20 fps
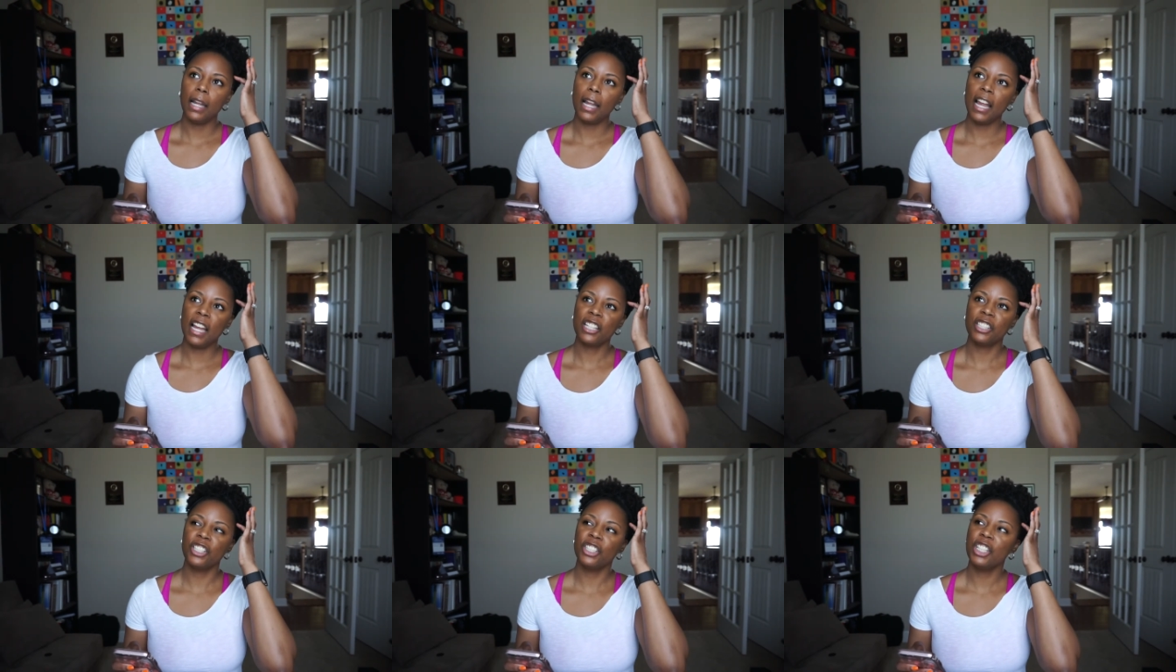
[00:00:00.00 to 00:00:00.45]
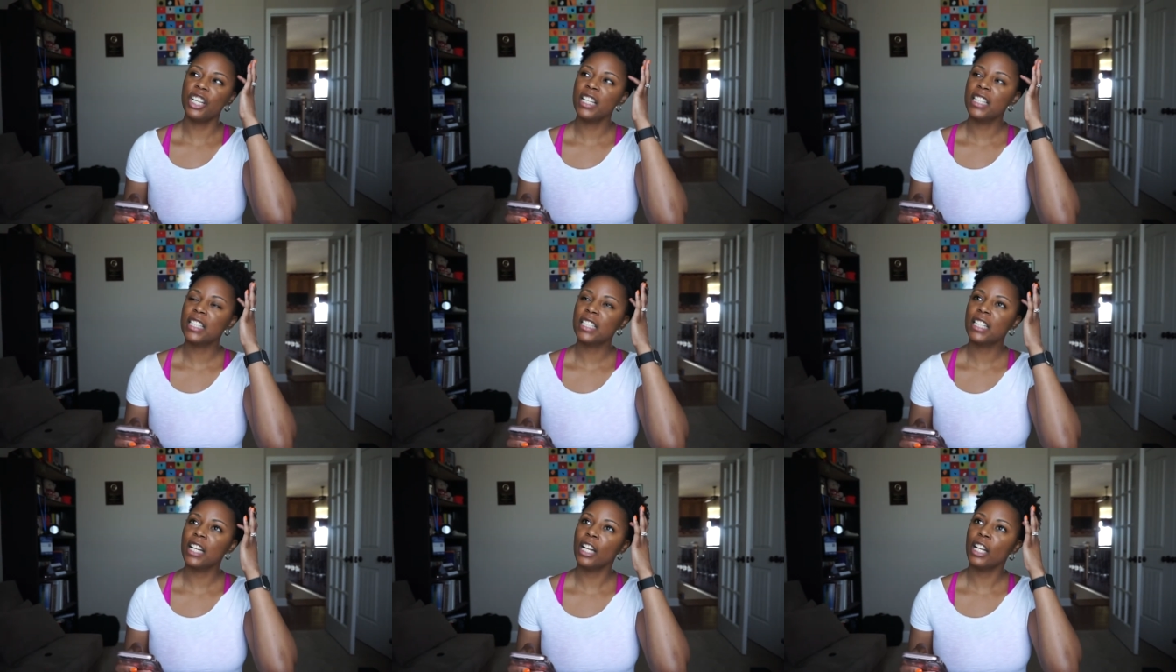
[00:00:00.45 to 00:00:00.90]
It's
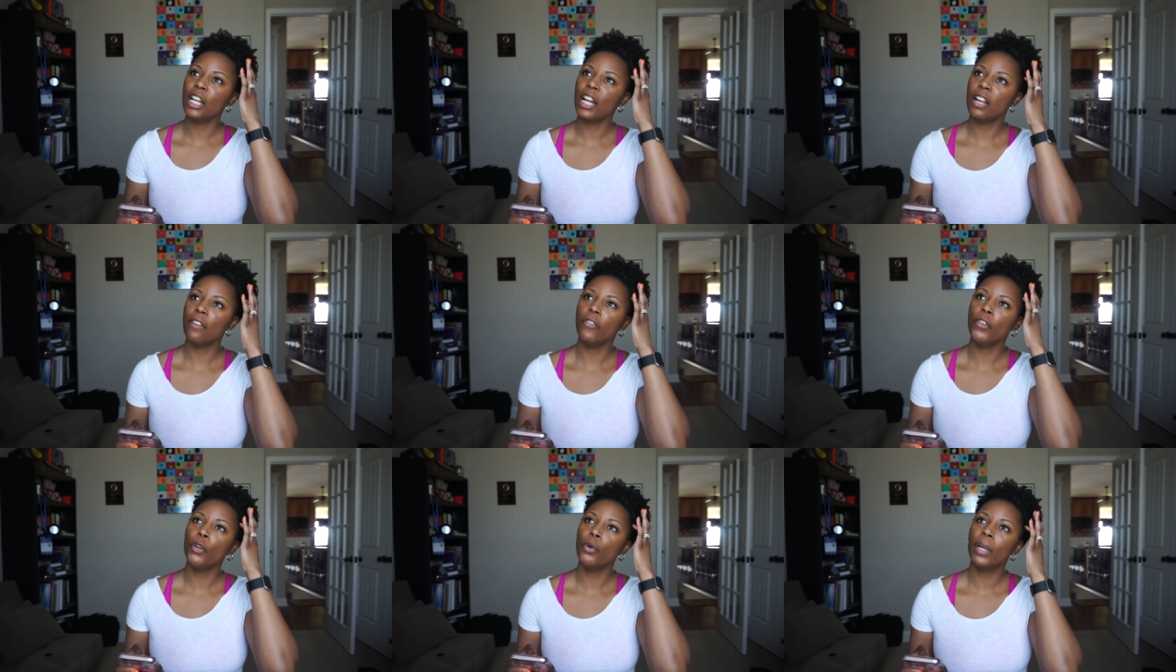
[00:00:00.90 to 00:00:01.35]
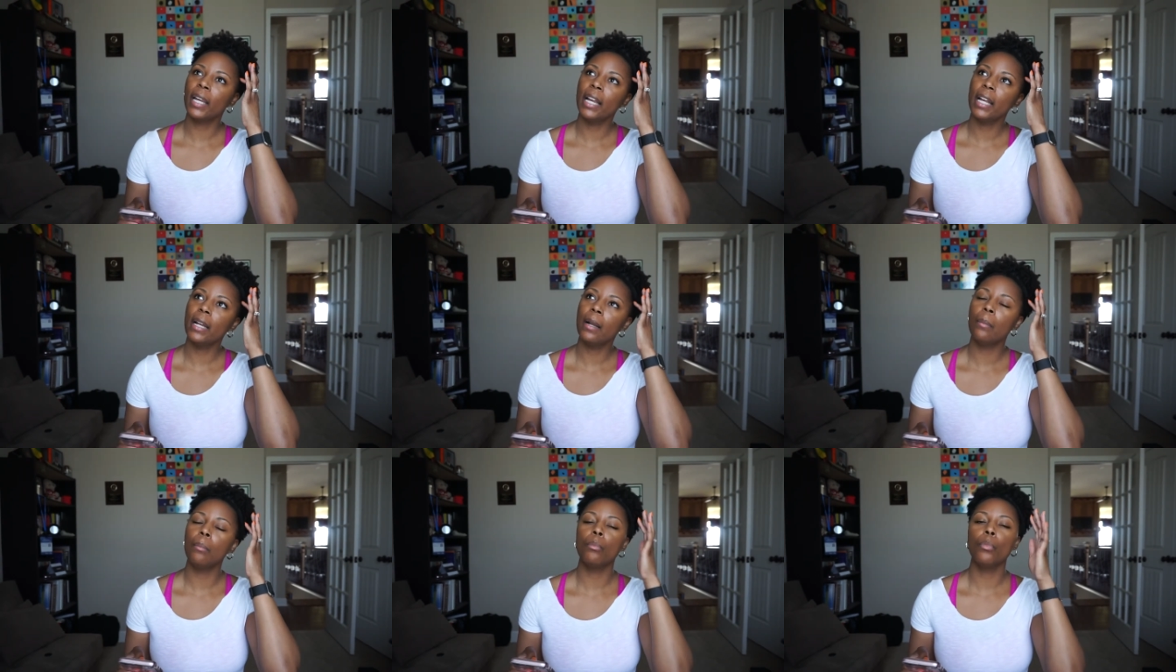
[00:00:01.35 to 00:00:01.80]
just, if you
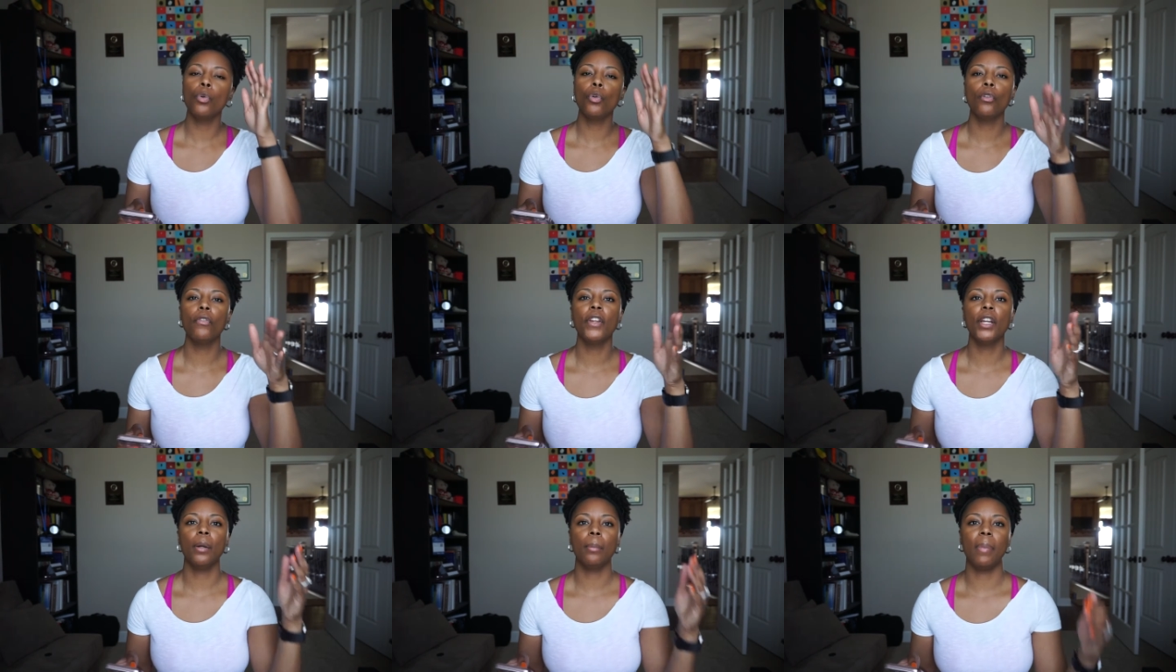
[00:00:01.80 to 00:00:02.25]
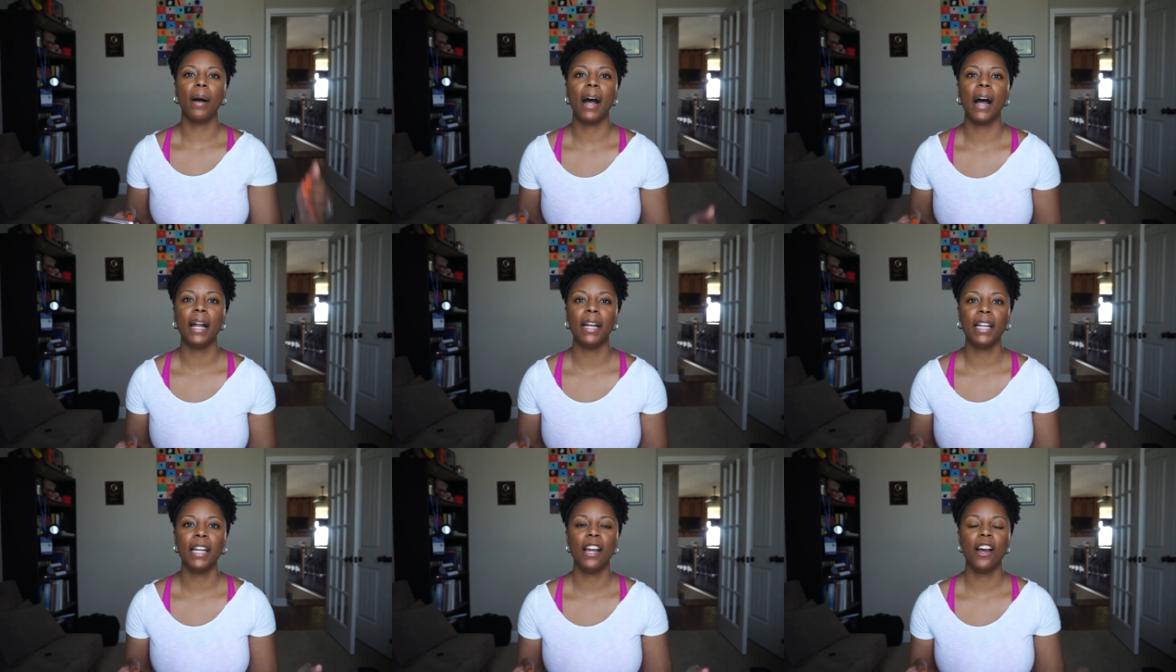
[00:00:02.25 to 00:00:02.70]
can move your
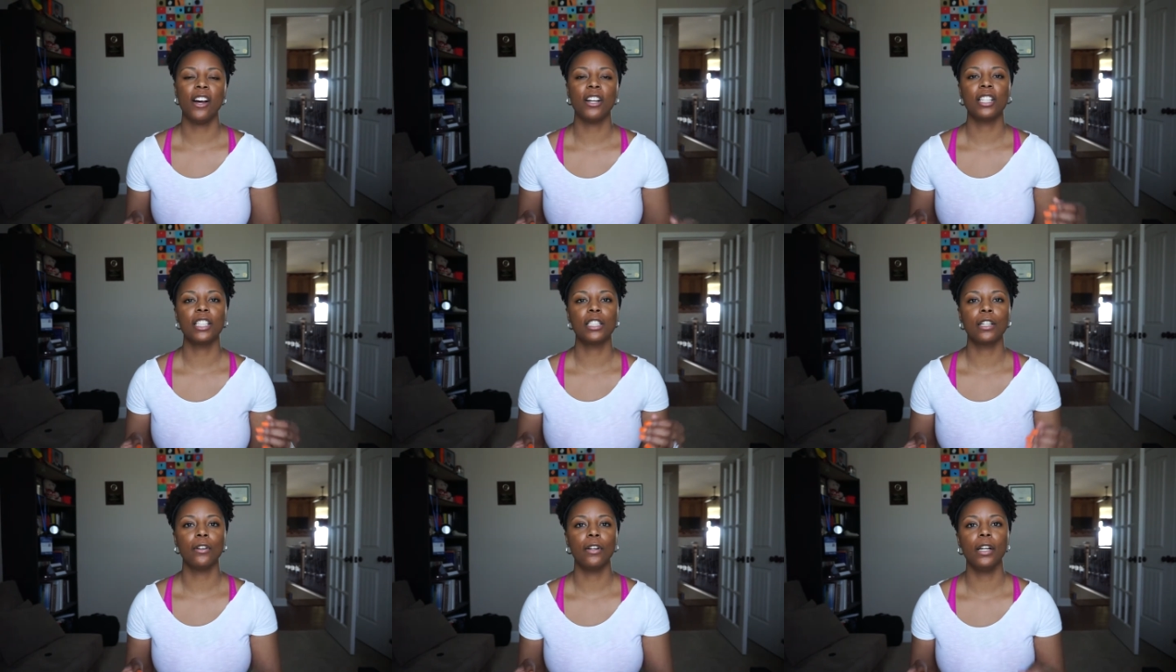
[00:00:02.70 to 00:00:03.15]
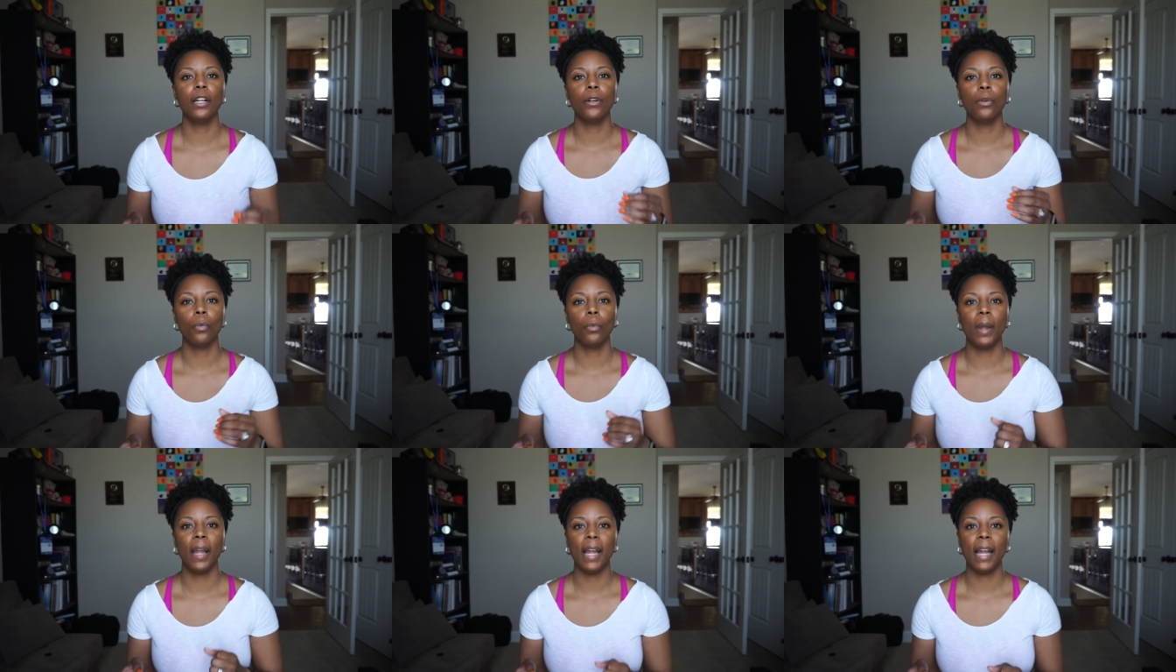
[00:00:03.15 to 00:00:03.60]
body a
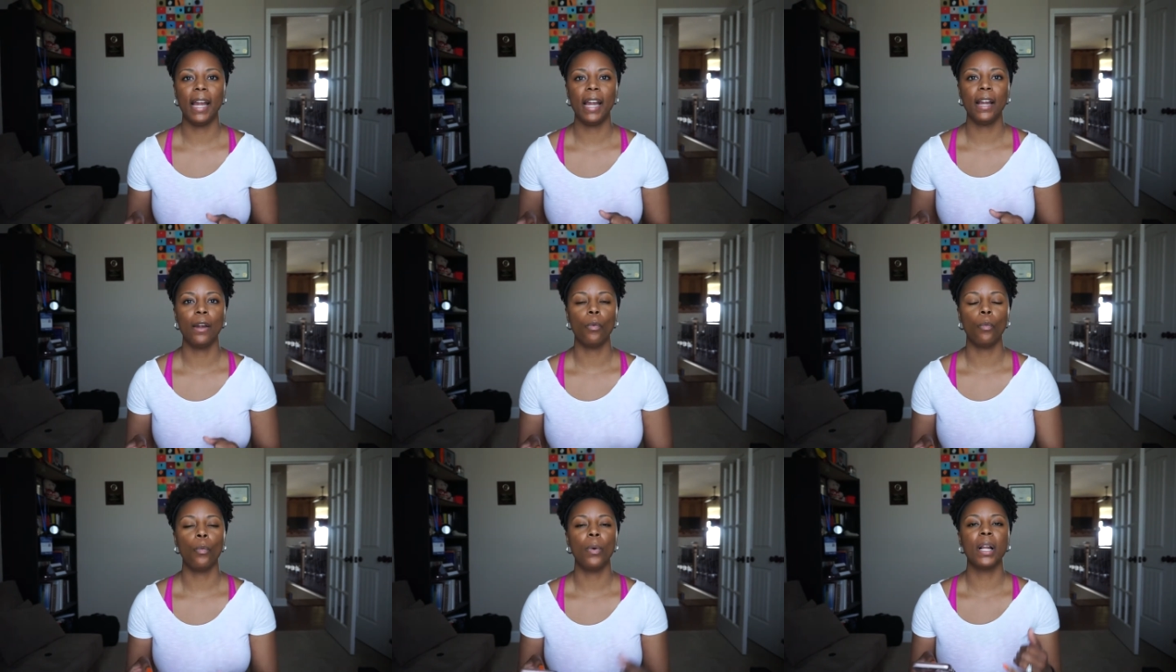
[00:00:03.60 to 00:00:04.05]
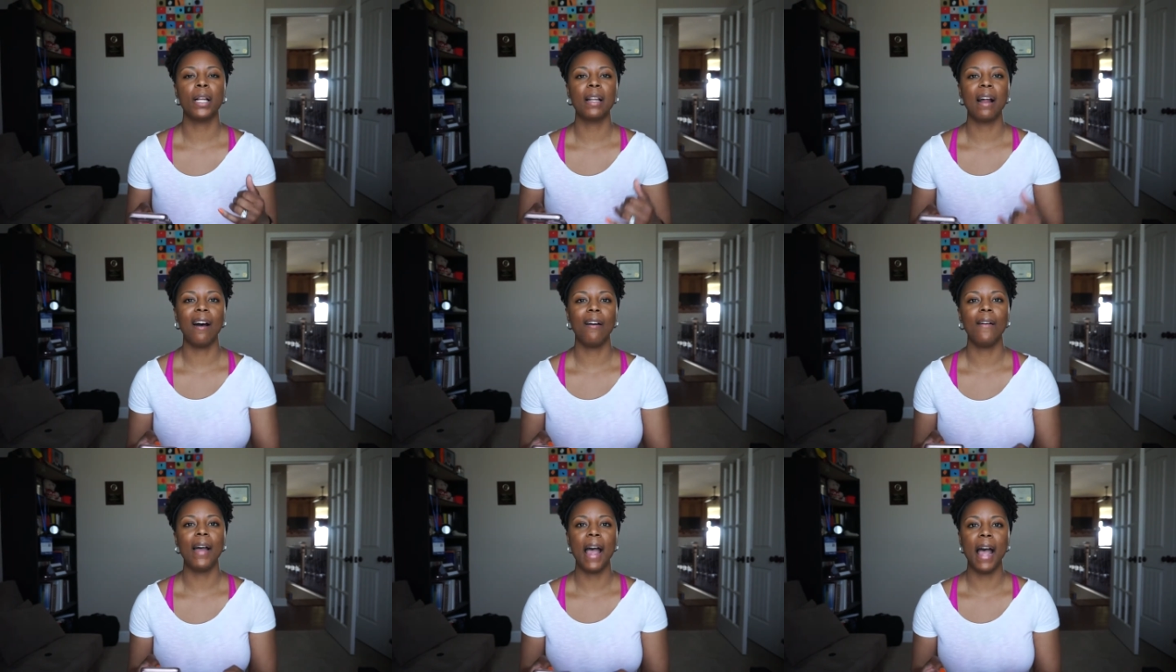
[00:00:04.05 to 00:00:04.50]
certain way
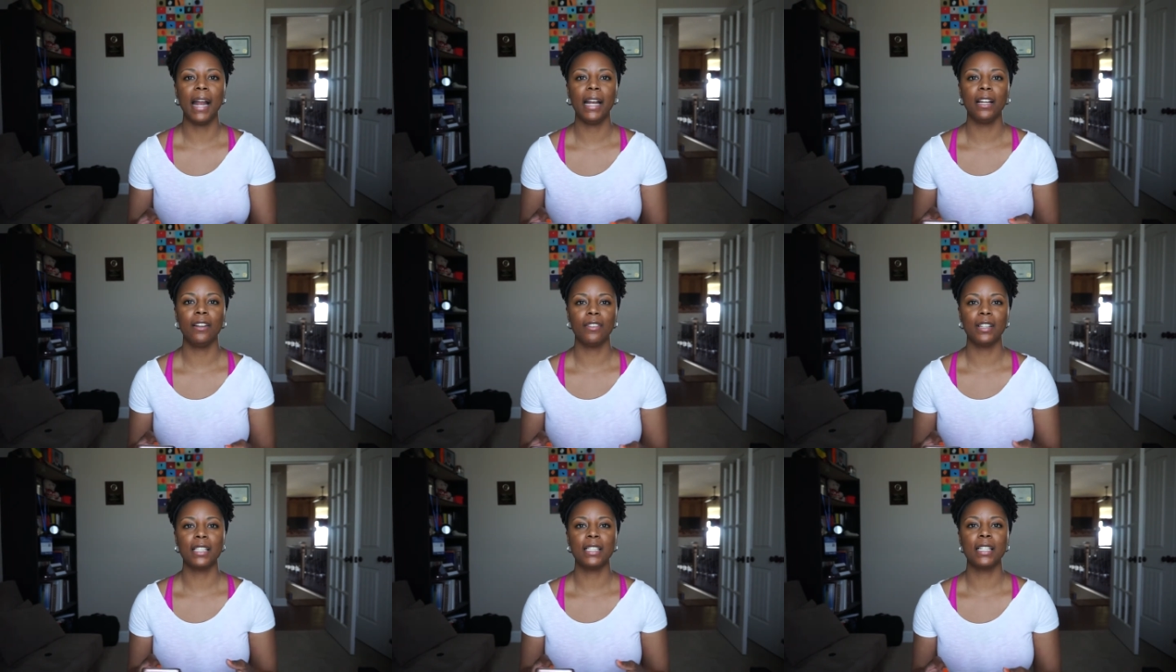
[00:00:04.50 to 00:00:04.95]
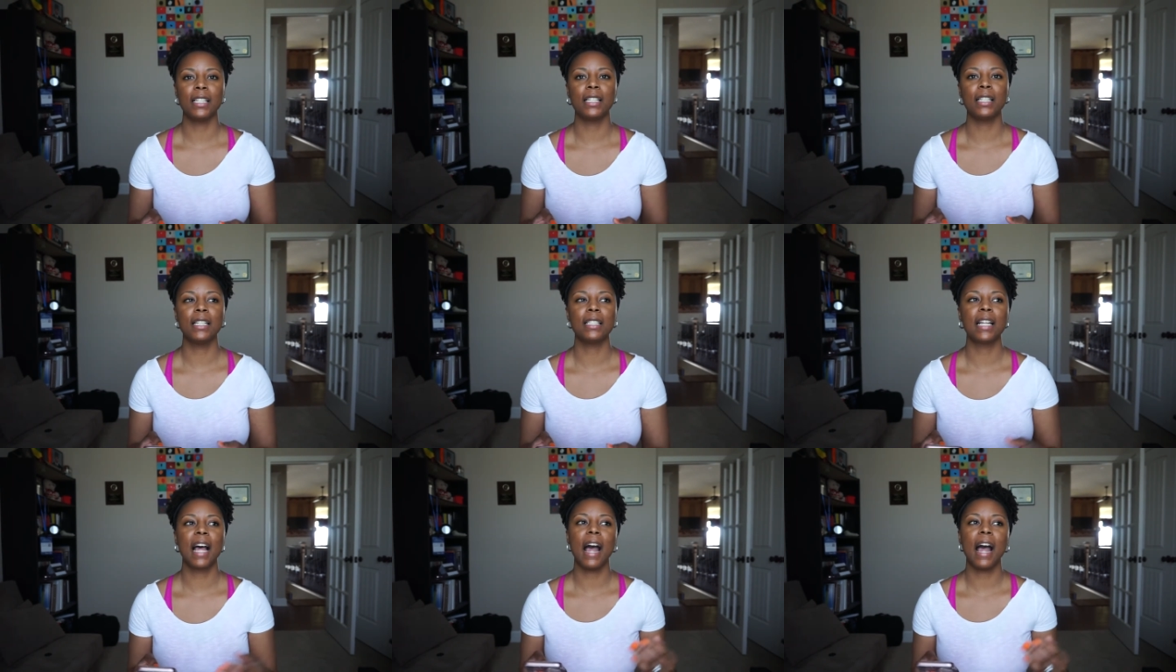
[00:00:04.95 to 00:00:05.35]
without adding resistance,